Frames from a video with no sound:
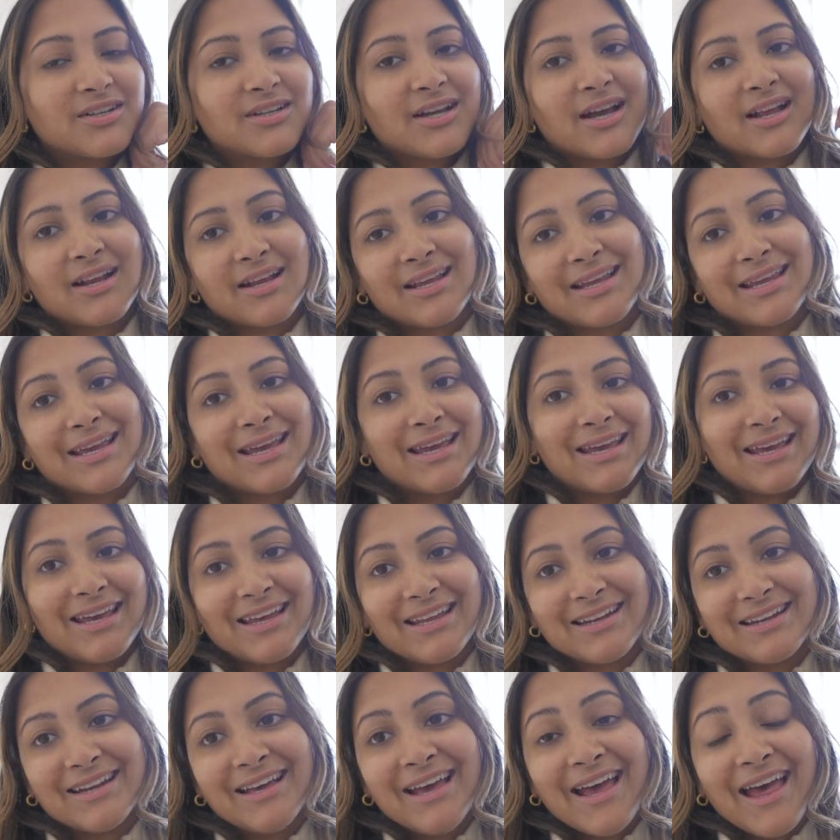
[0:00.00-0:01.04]
kind of get
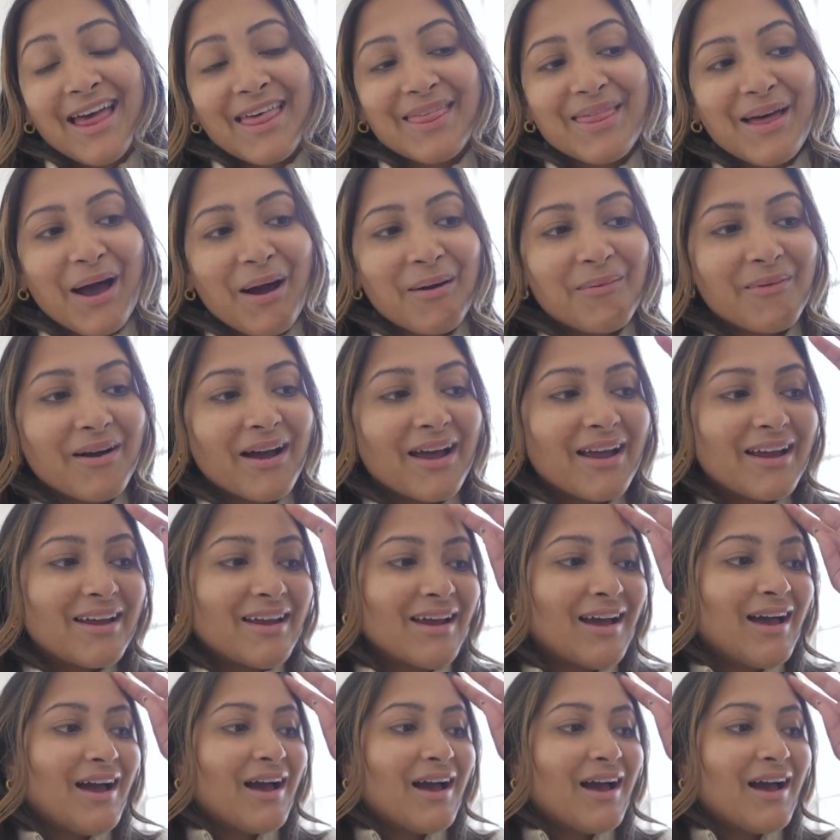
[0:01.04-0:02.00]
in that way